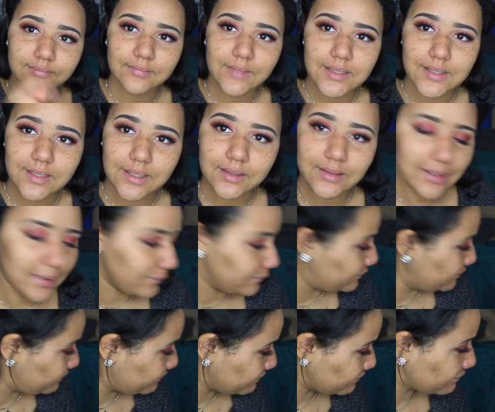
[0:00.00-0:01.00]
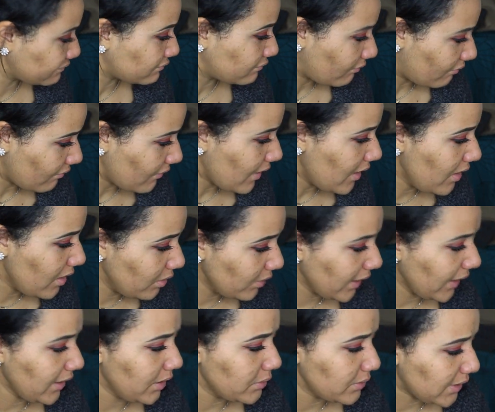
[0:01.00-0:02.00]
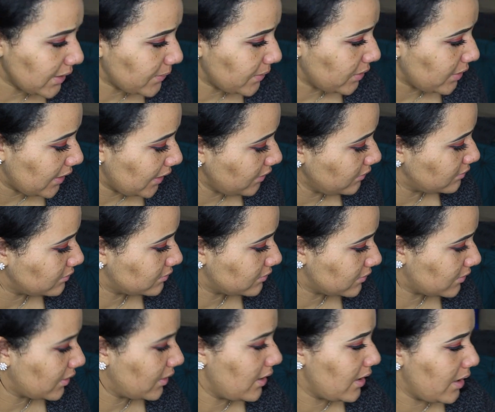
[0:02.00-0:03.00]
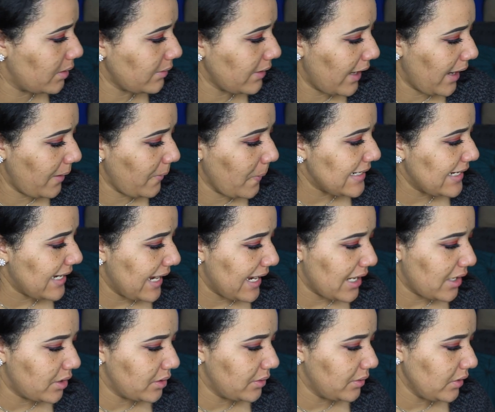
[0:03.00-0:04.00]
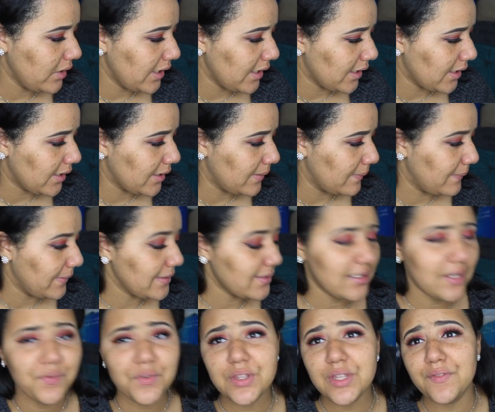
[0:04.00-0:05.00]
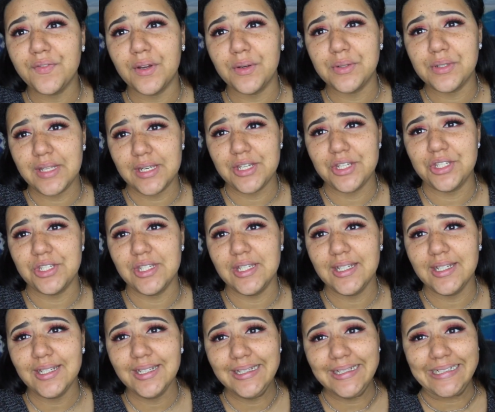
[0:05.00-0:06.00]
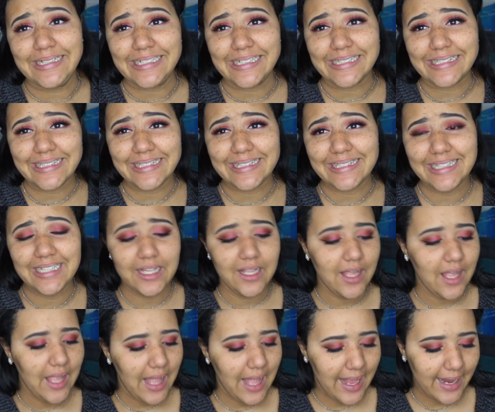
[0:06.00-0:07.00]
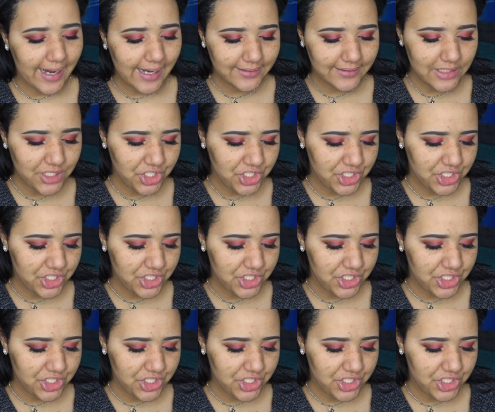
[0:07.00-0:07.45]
that's a good thing. Okay, Huda Beauty. Okay. Now, except for the foundation, I got this